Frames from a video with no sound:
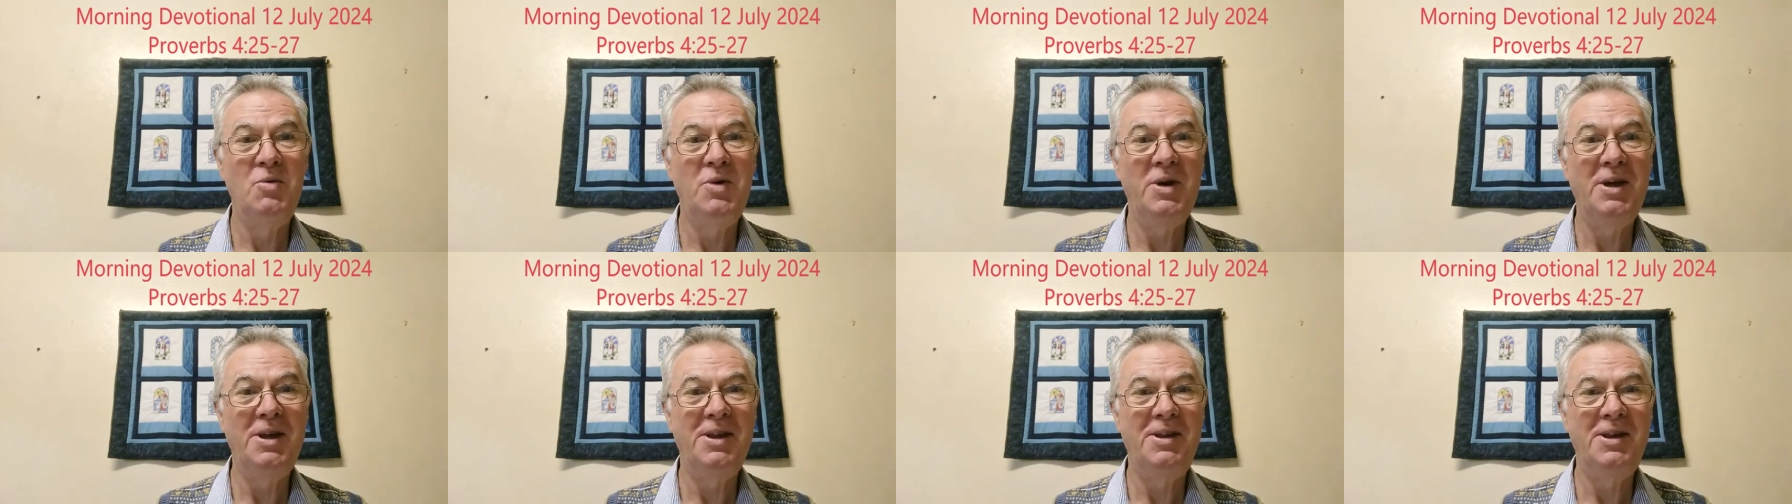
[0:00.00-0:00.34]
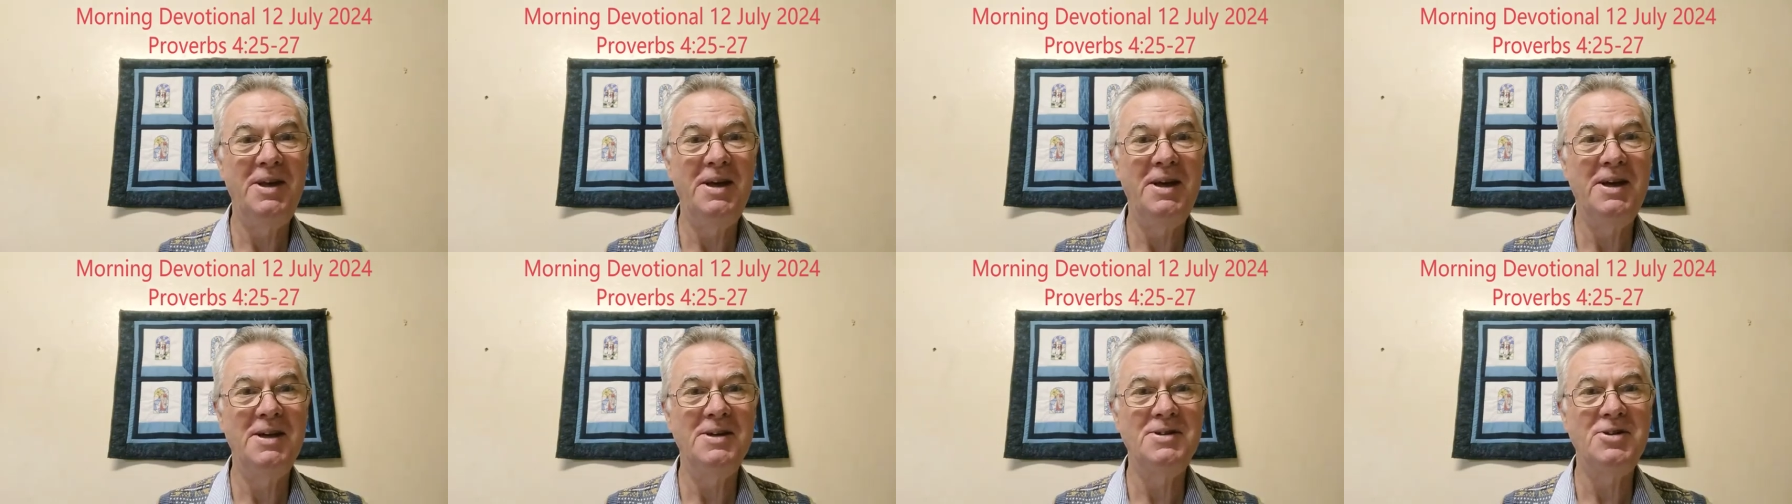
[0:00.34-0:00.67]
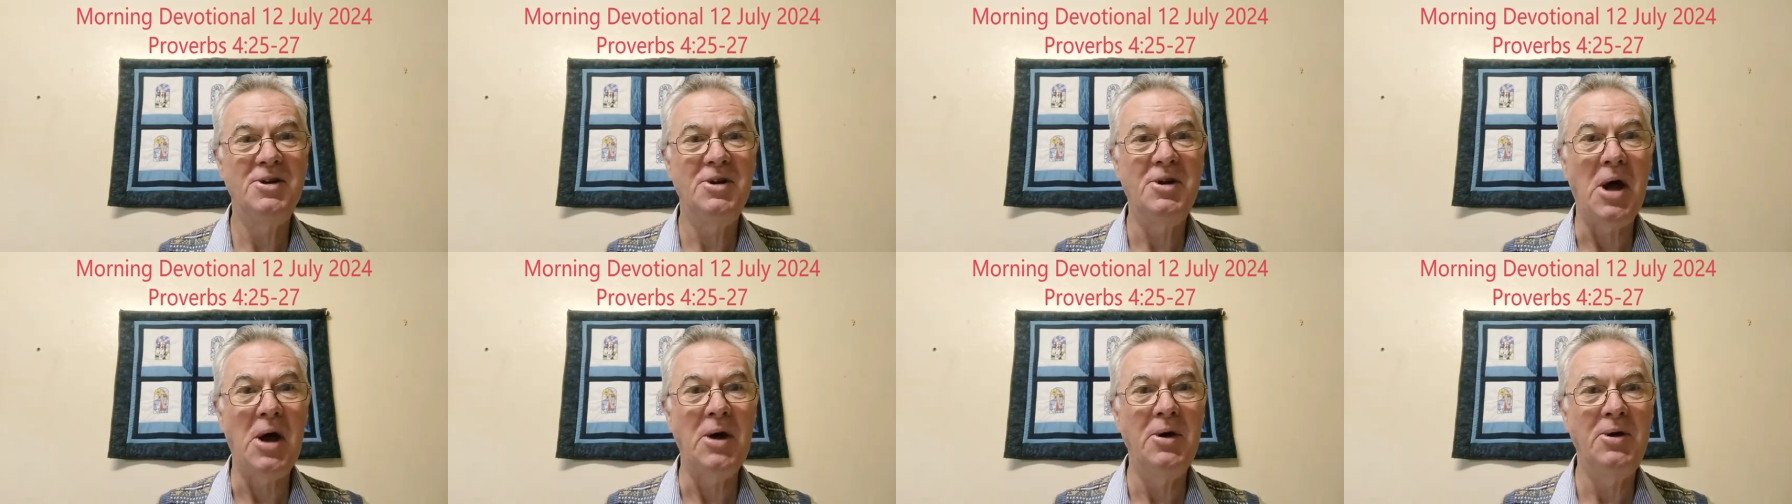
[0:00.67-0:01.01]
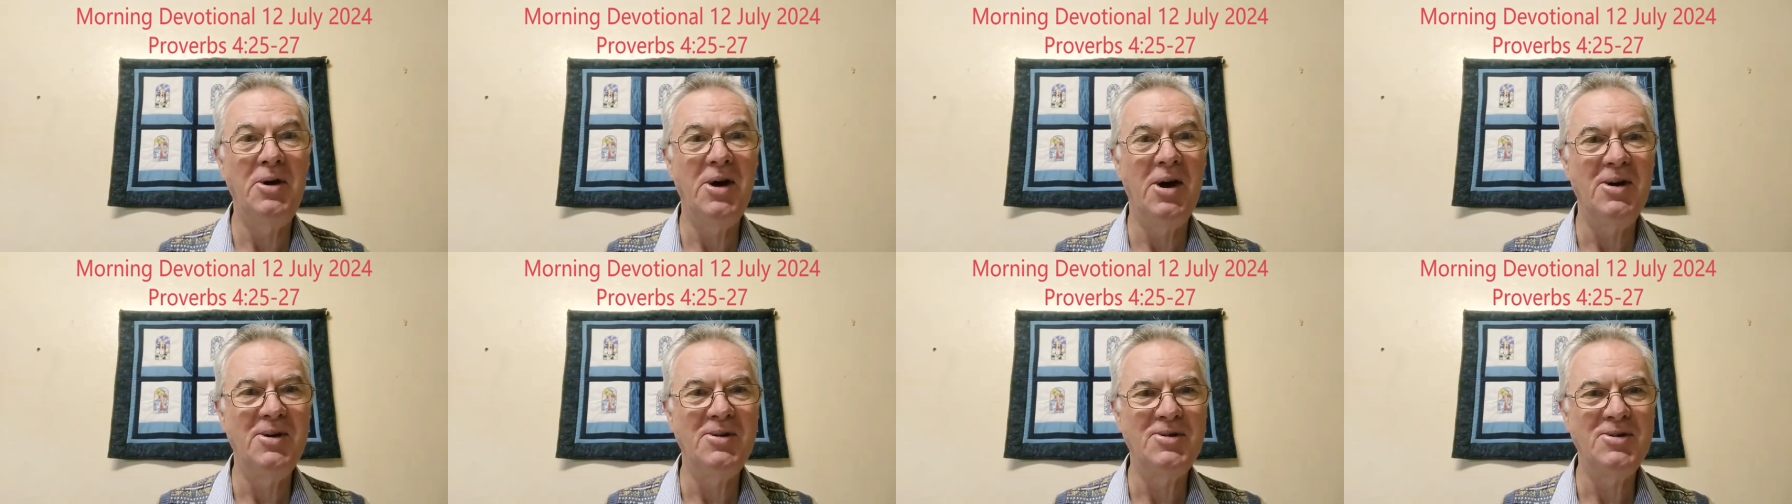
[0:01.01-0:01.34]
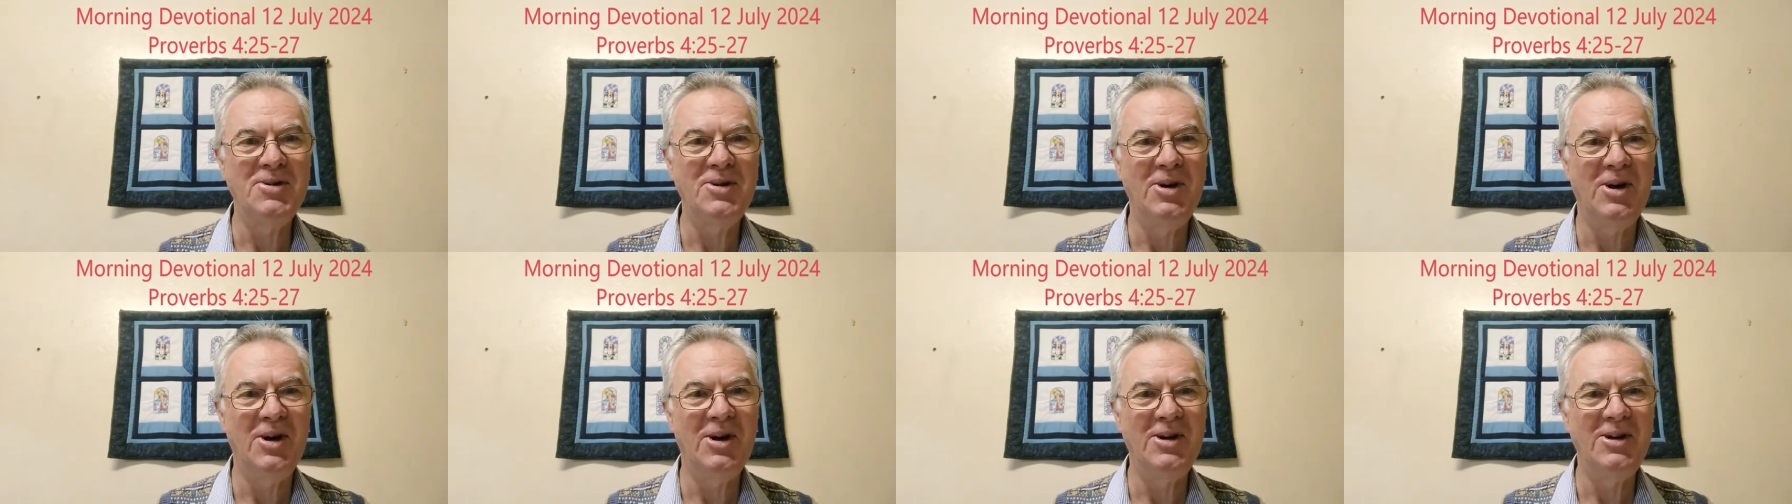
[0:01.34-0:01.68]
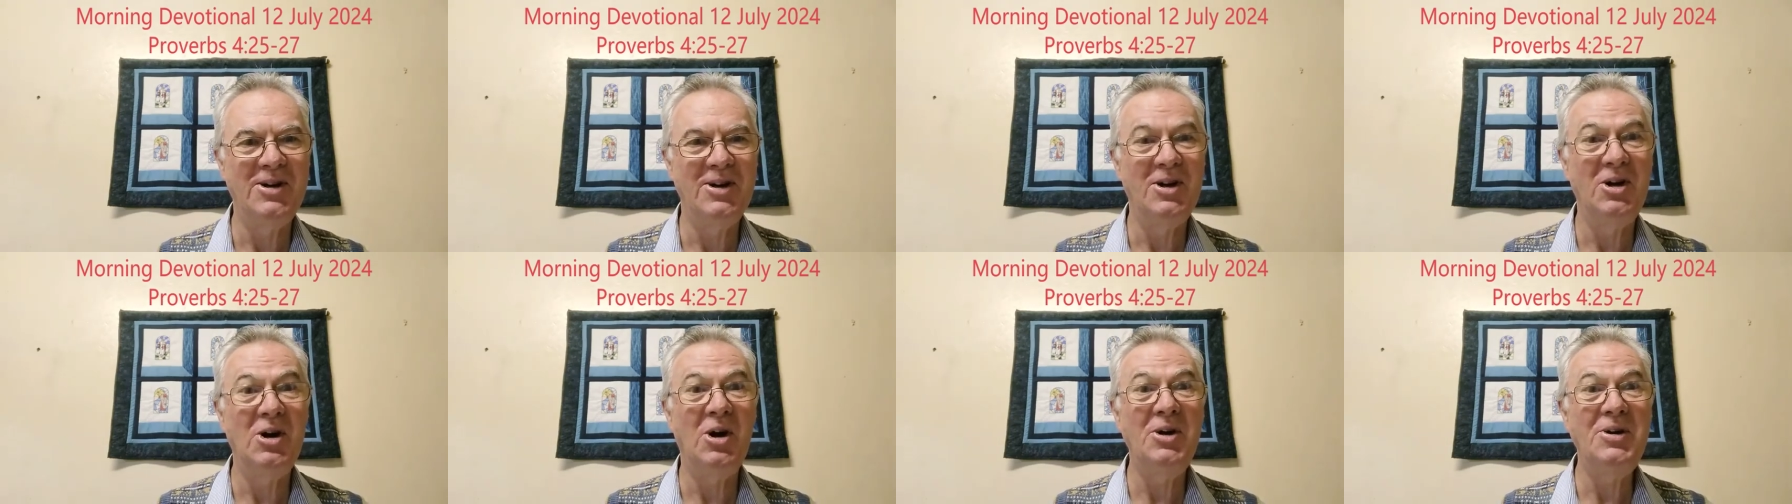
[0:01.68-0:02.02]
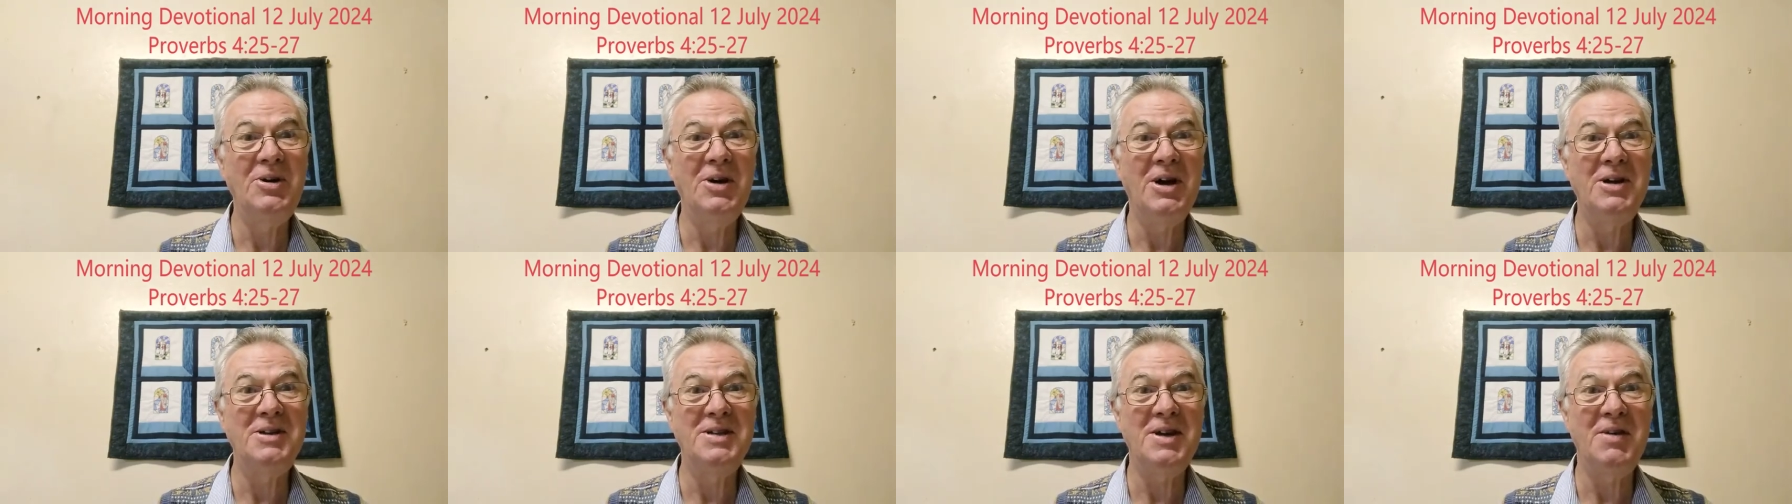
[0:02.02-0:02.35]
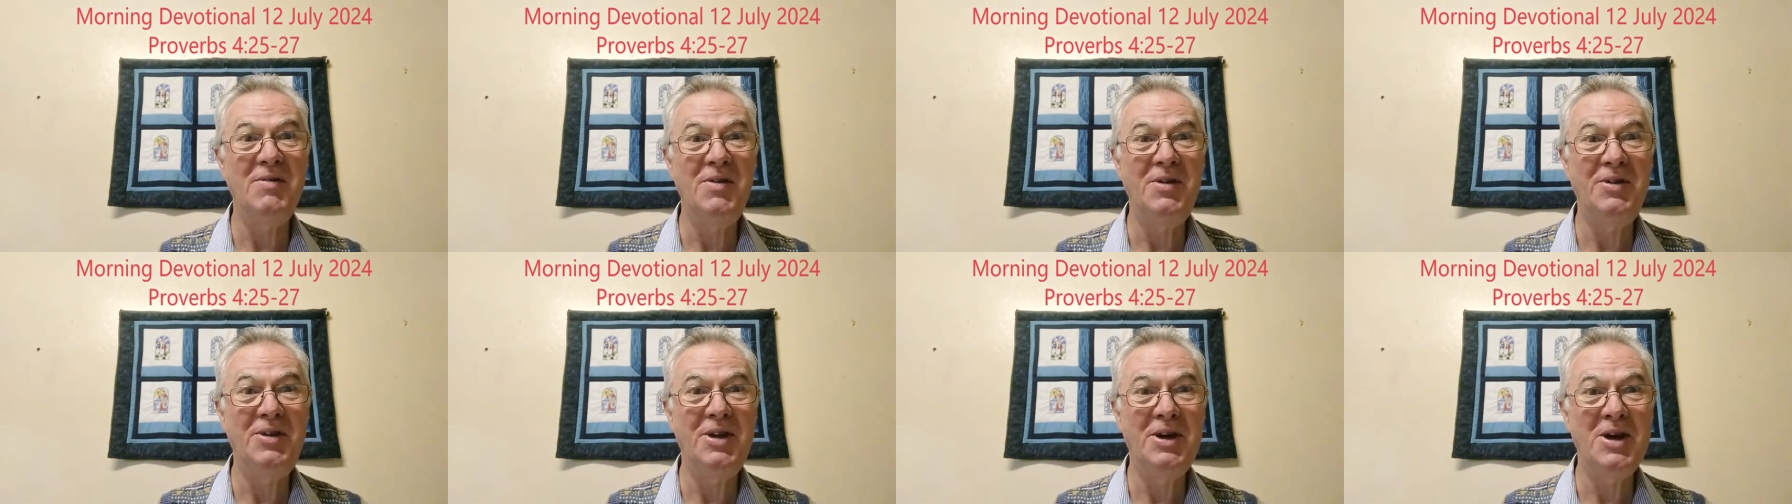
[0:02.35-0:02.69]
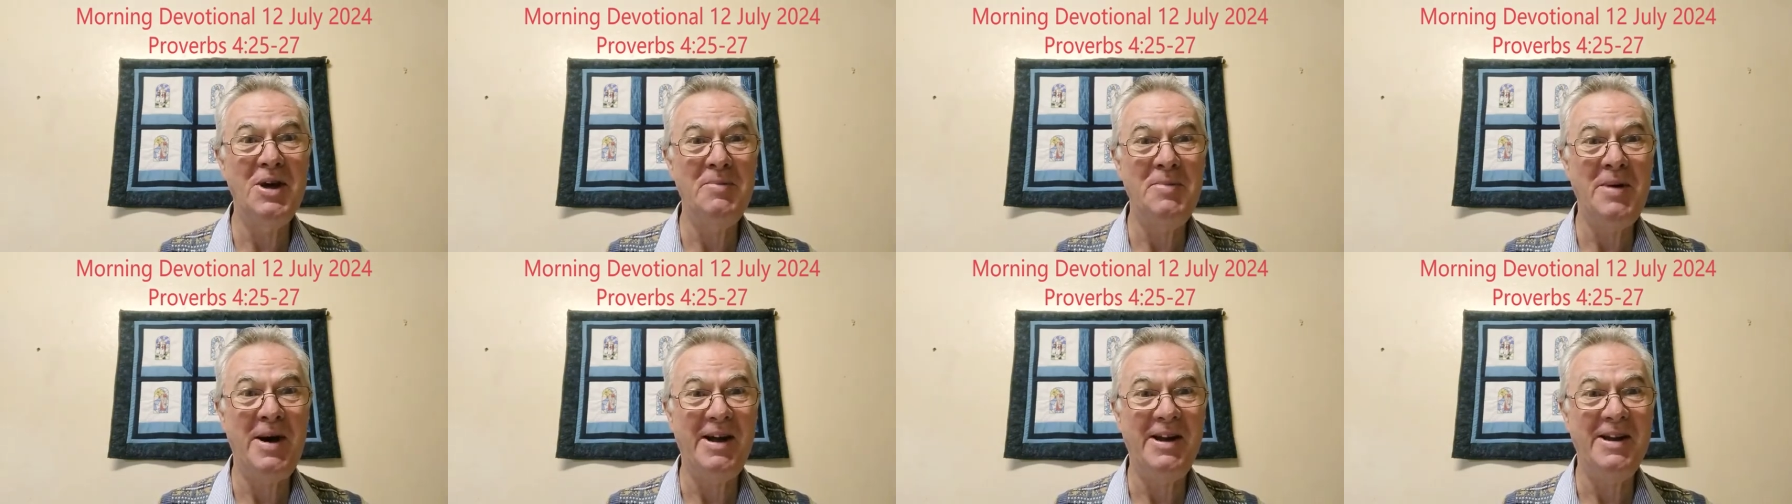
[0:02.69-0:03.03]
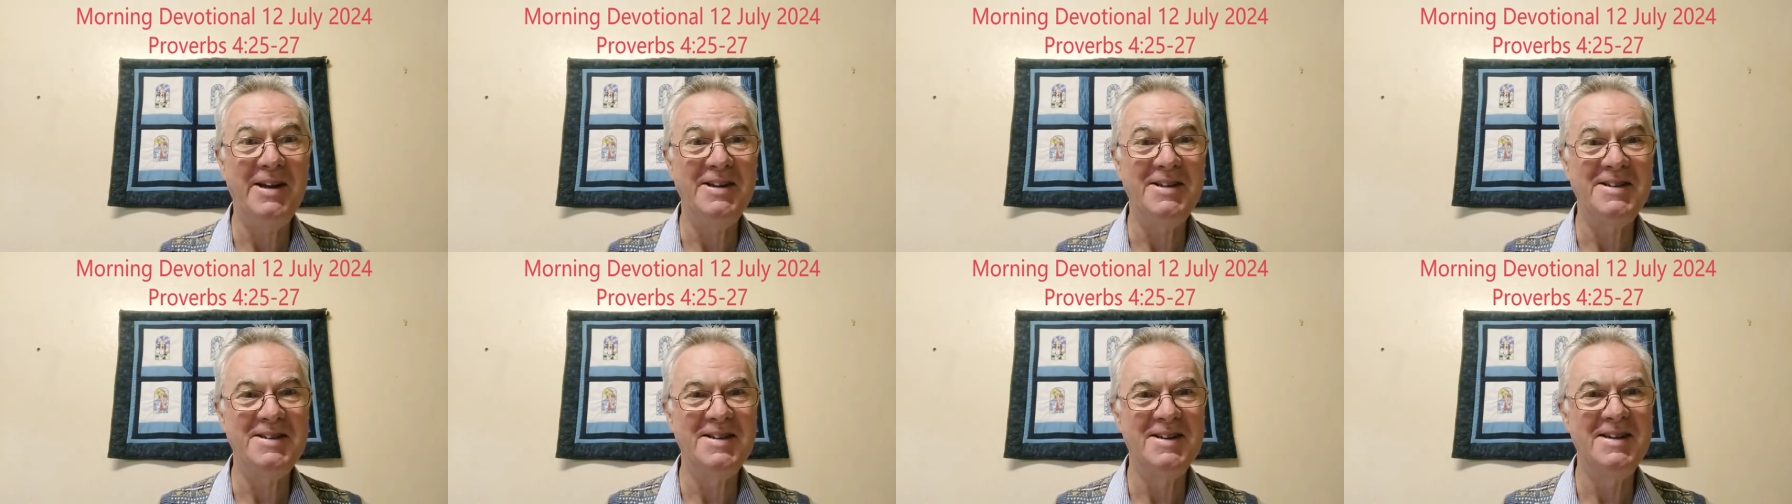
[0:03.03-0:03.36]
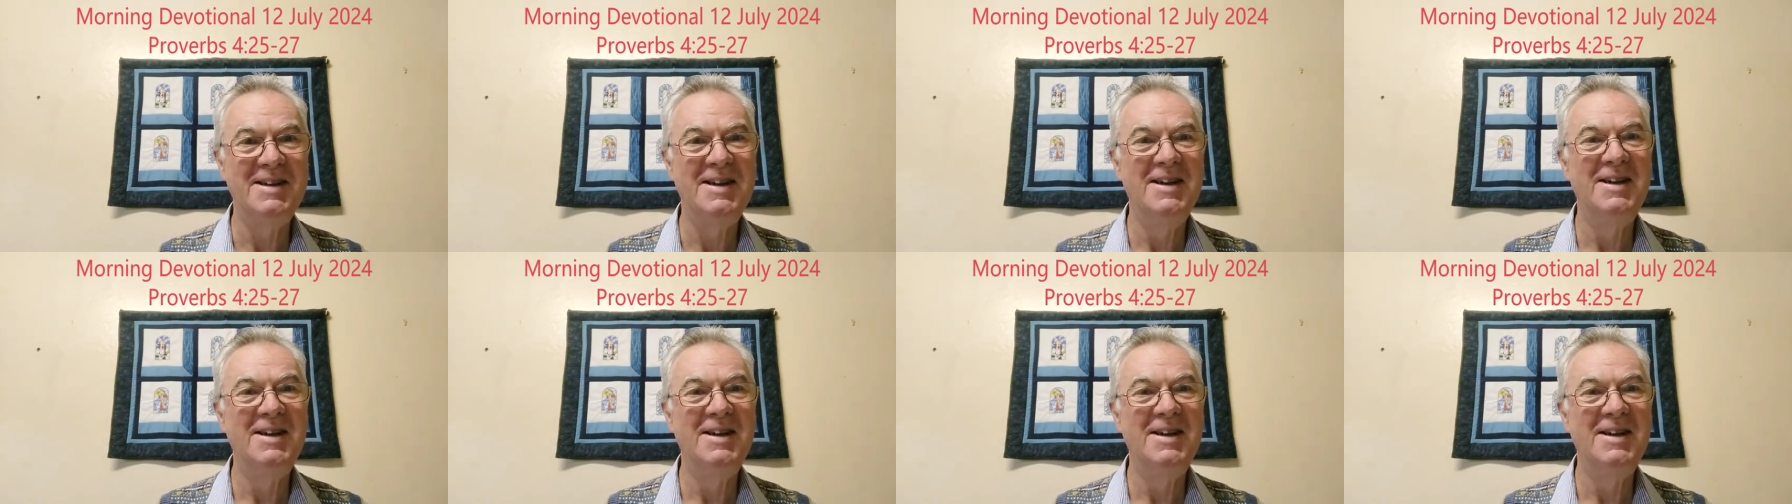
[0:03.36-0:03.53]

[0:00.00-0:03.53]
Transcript: we think is a no-go to God. God knows everything about us.